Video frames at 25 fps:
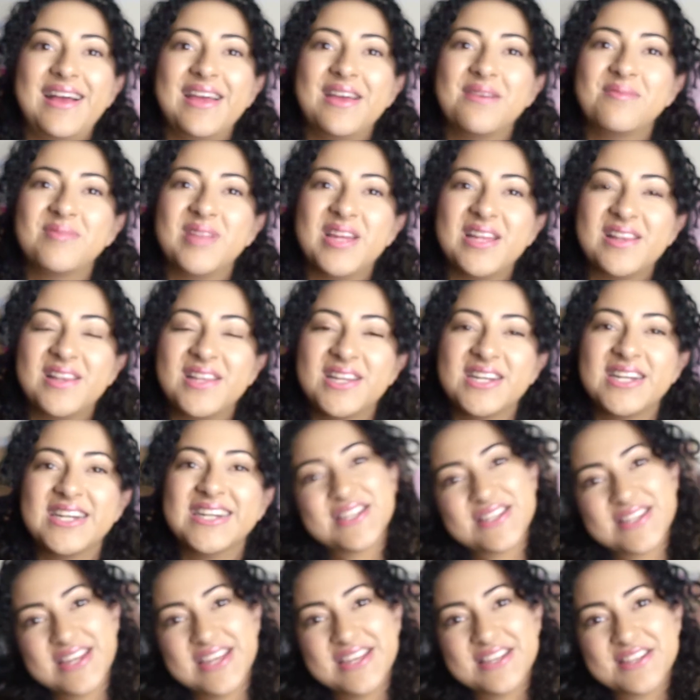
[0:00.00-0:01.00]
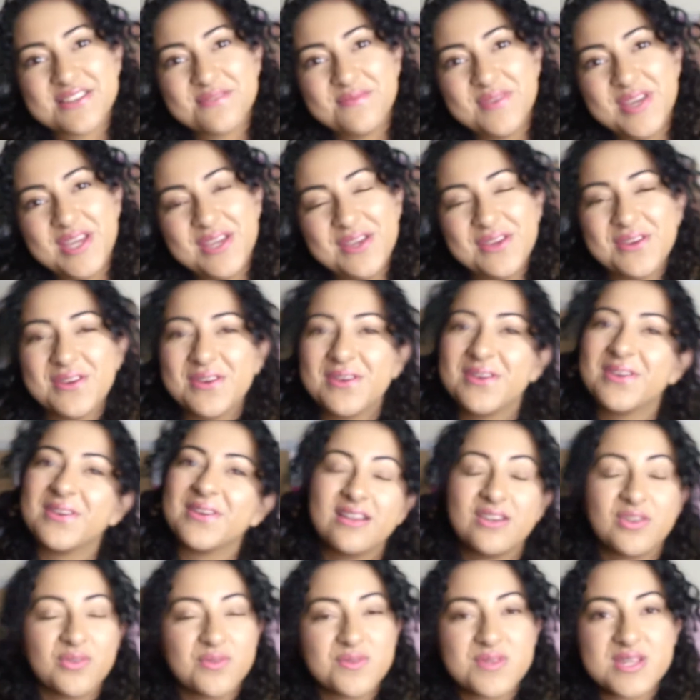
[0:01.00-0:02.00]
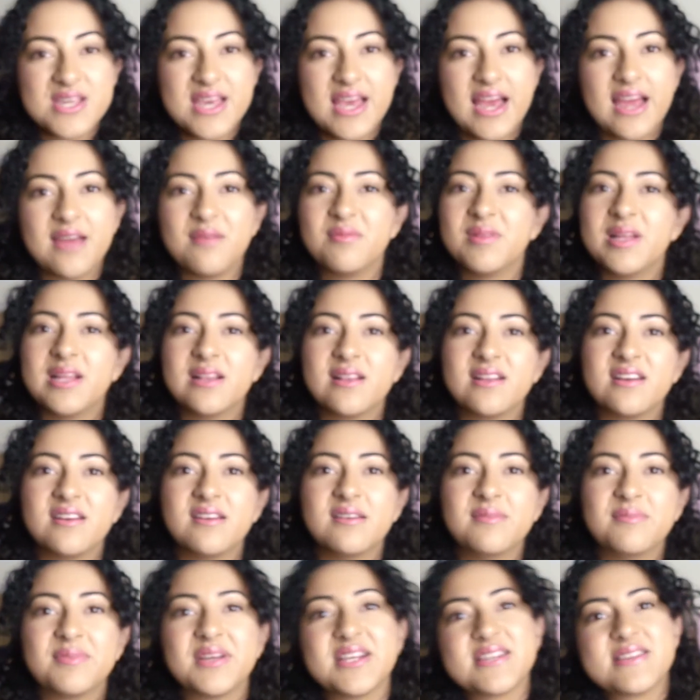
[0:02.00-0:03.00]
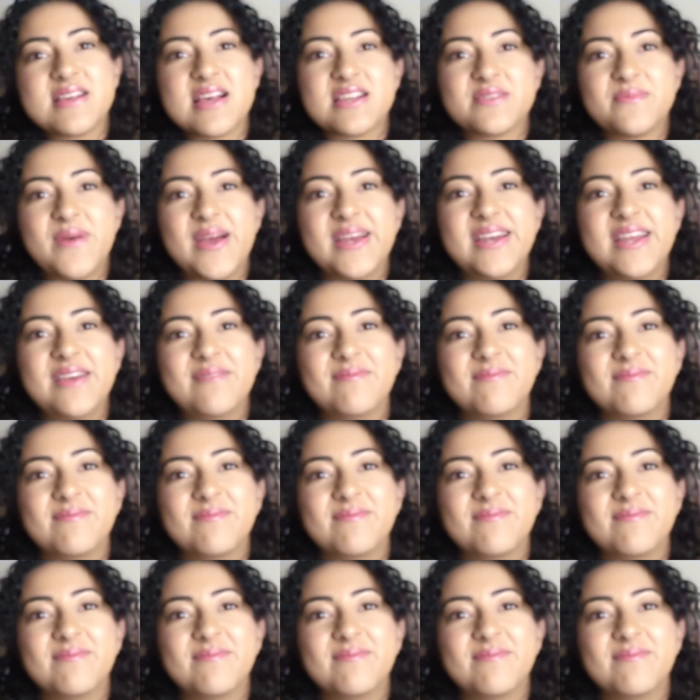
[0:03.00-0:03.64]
I'm Layla, it's nice to meet you. Don't say hi, I'm Layla, because that's my name.